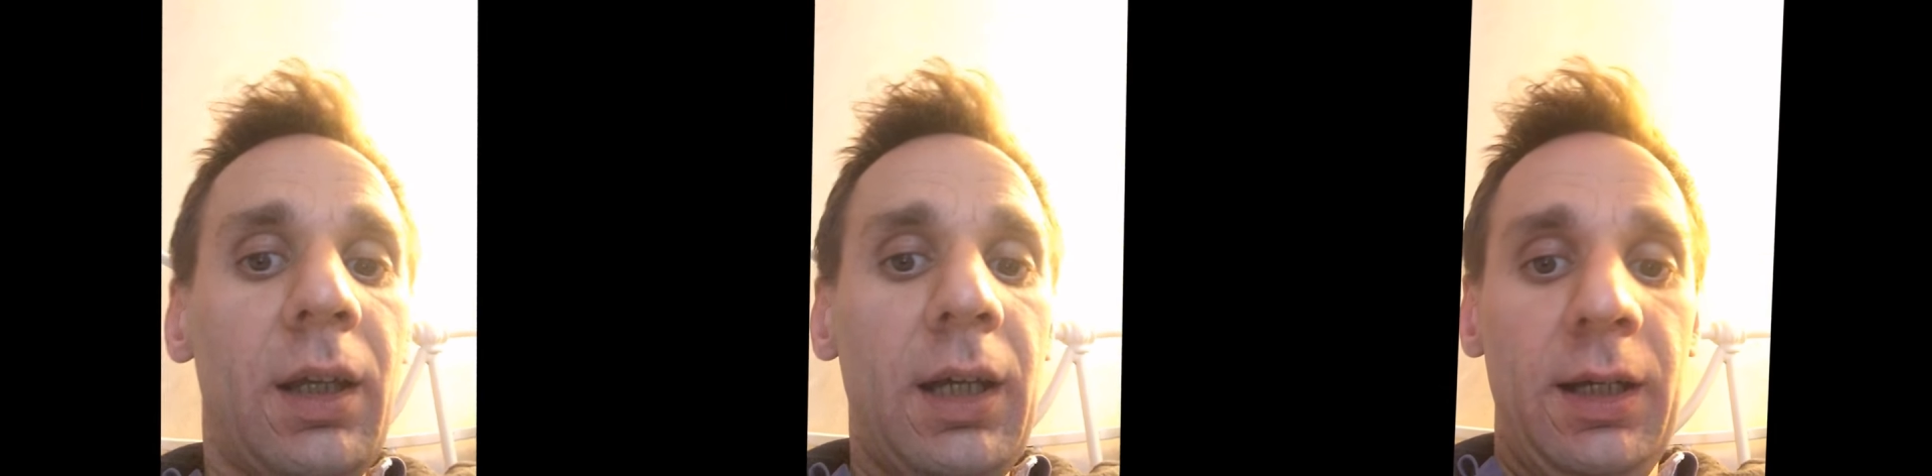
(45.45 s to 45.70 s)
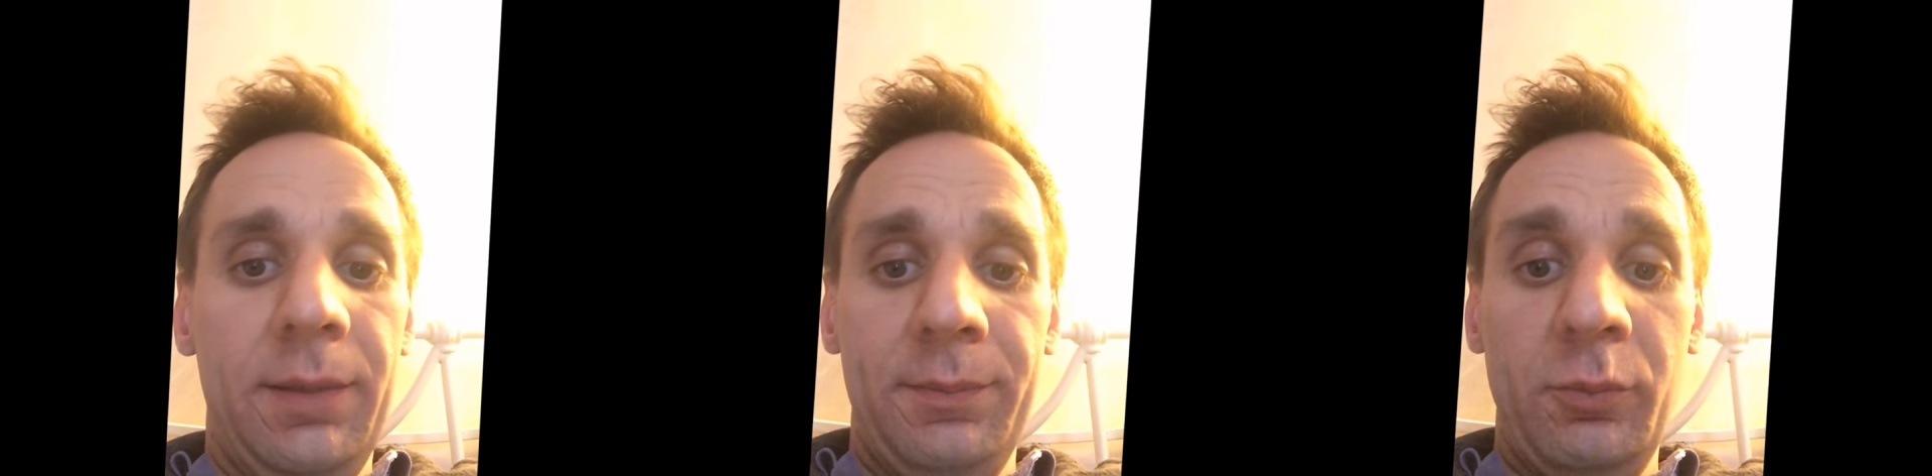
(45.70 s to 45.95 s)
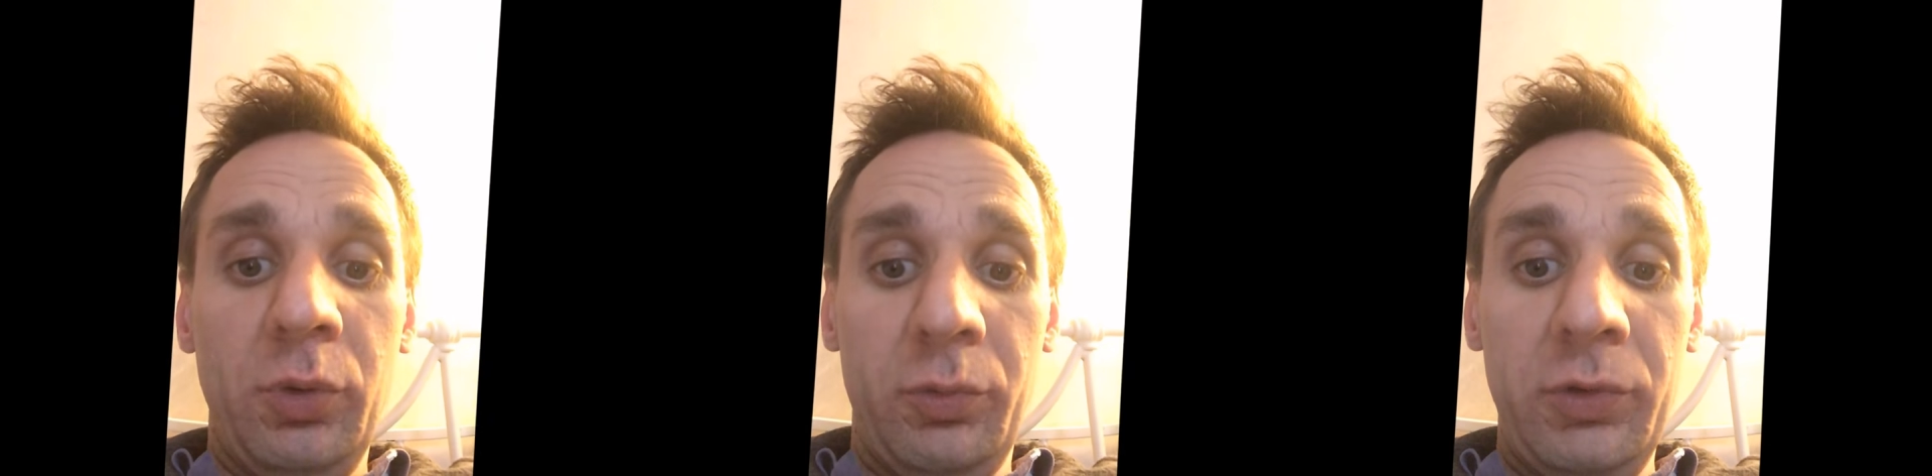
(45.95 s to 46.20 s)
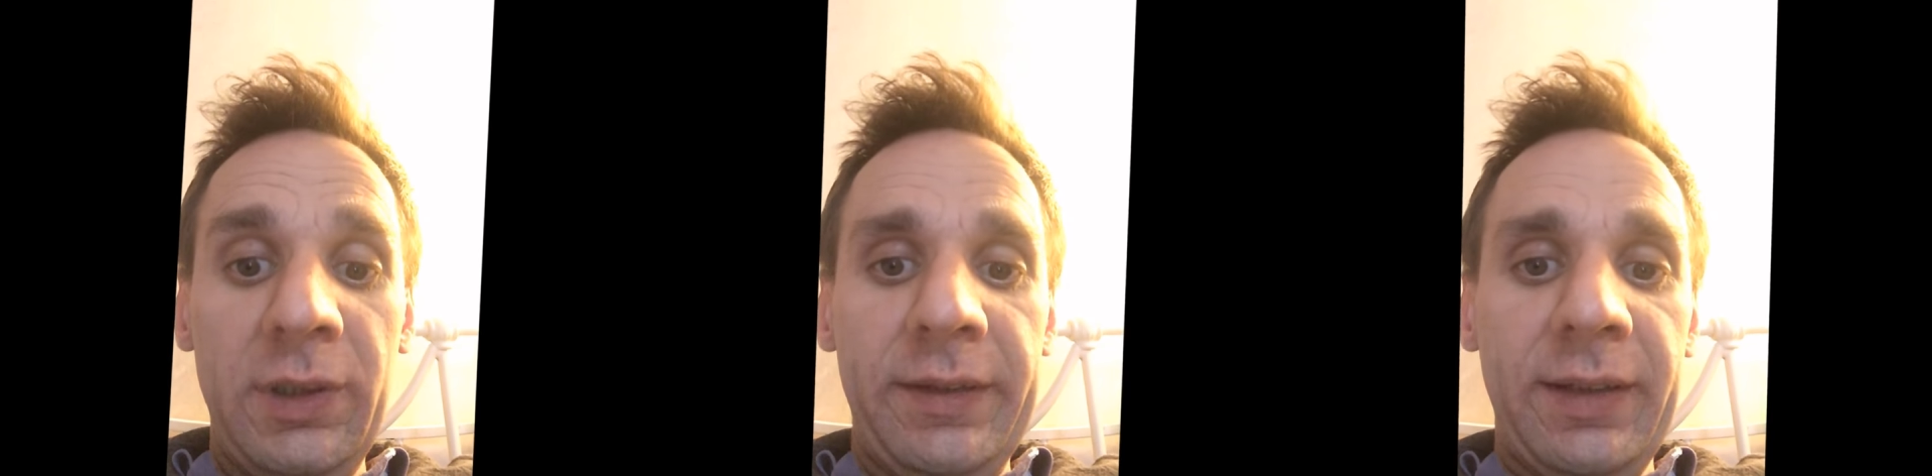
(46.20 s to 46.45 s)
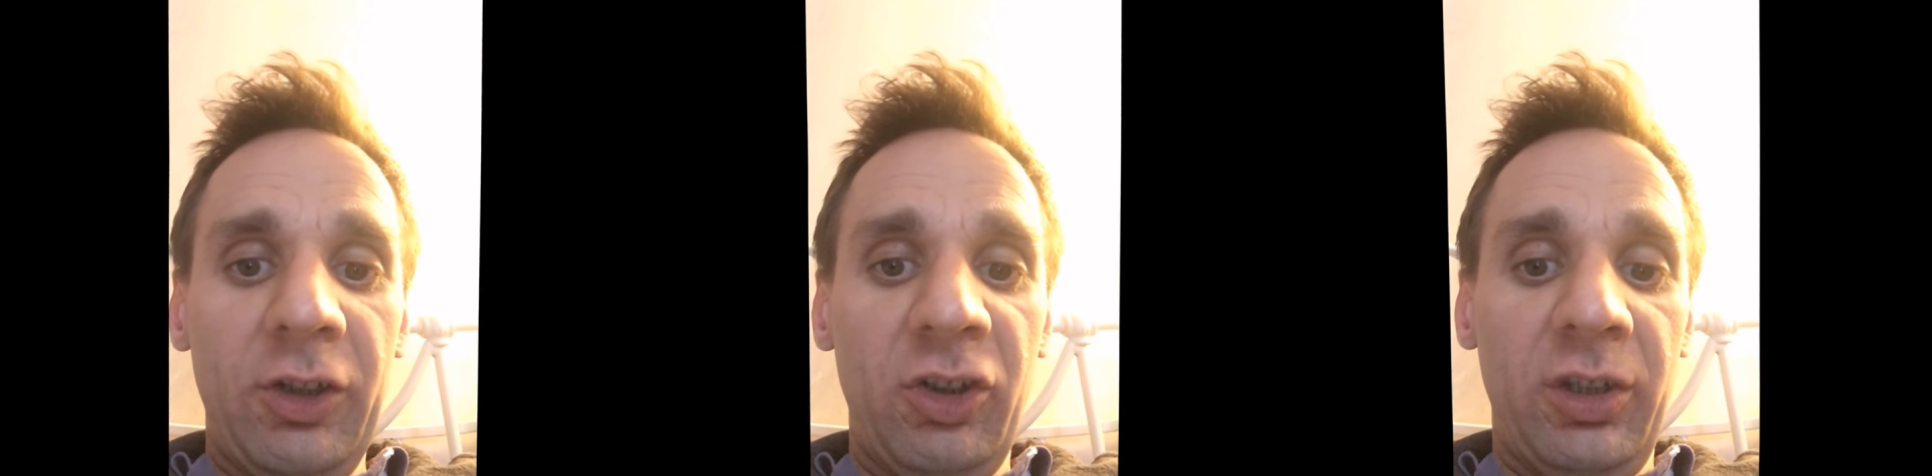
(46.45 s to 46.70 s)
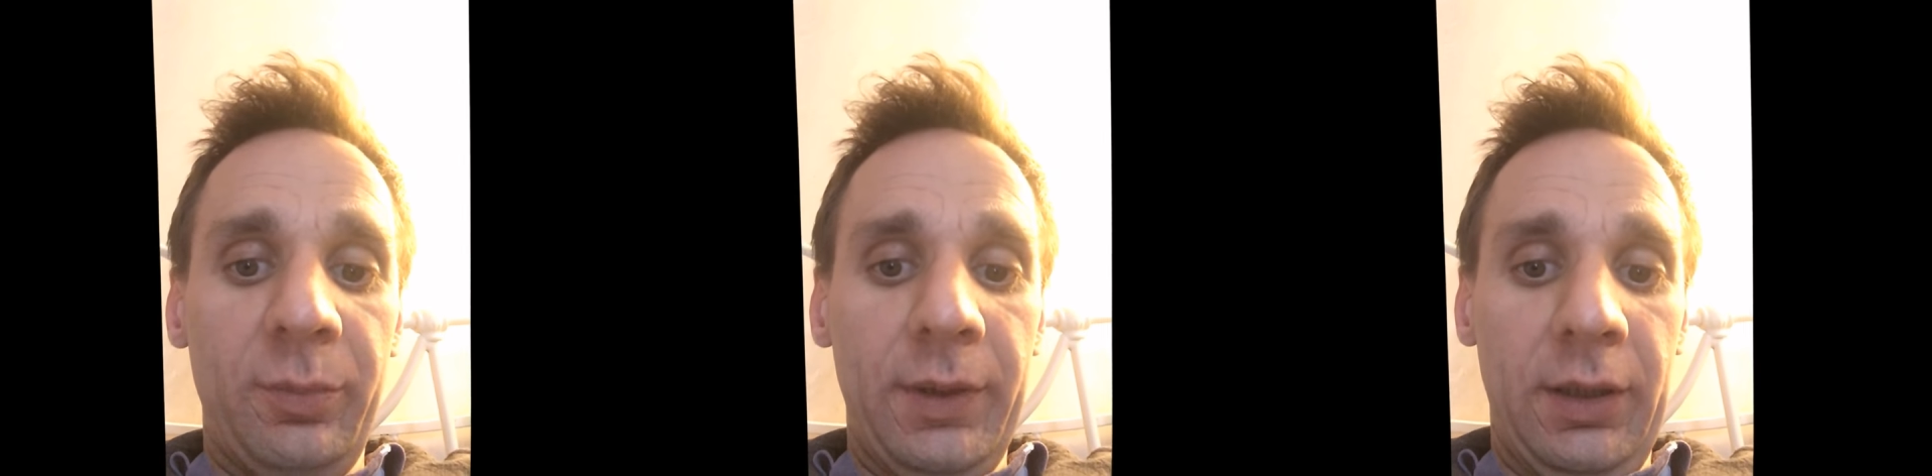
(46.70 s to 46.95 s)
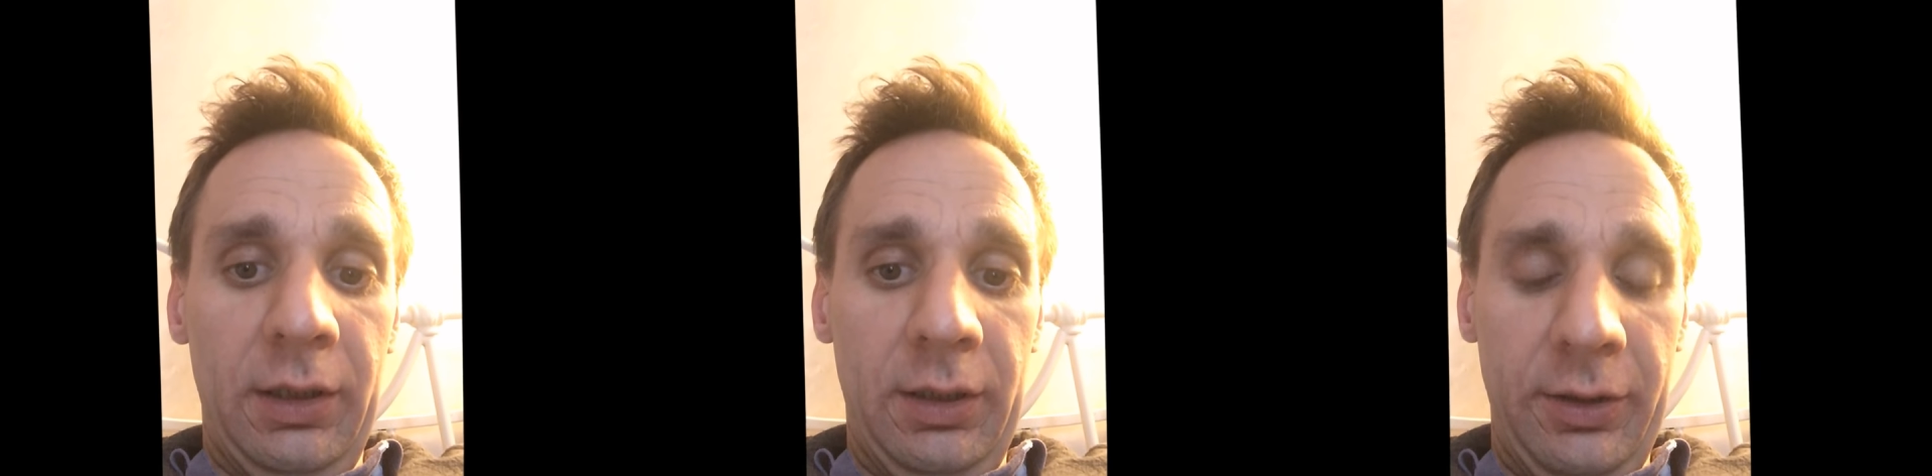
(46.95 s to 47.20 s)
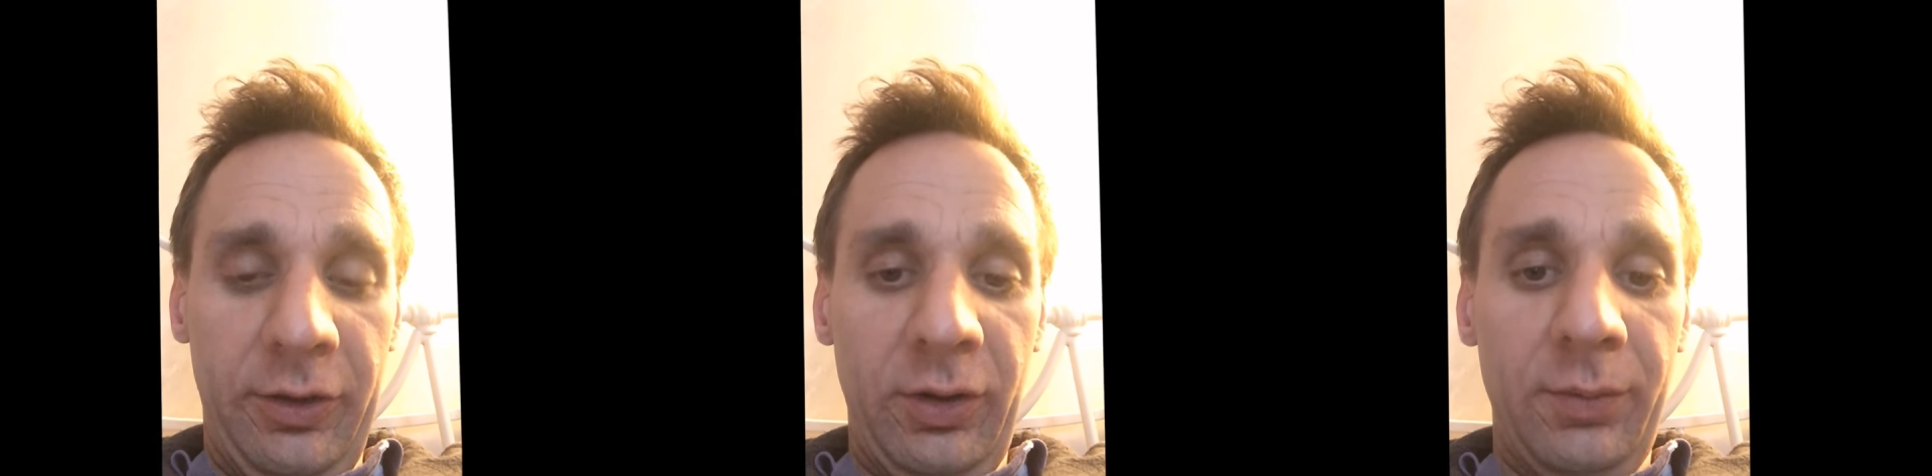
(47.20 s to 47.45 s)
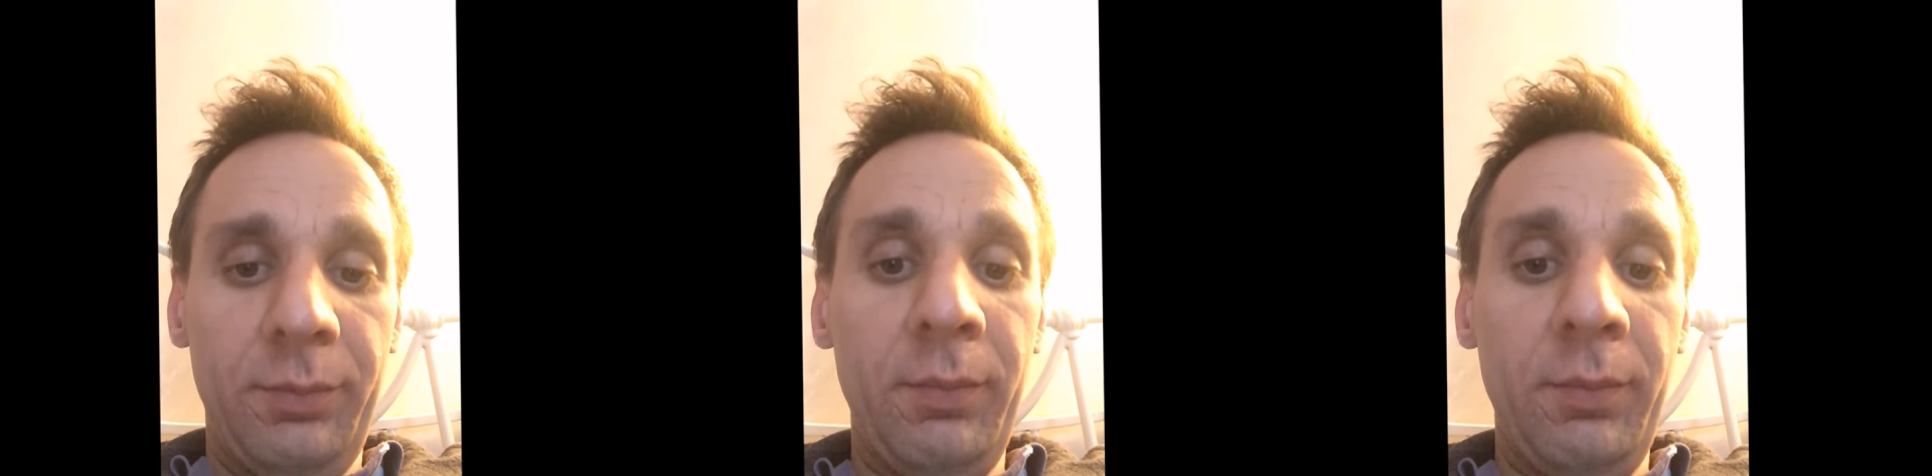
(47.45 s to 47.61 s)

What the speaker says: what really touches my heart.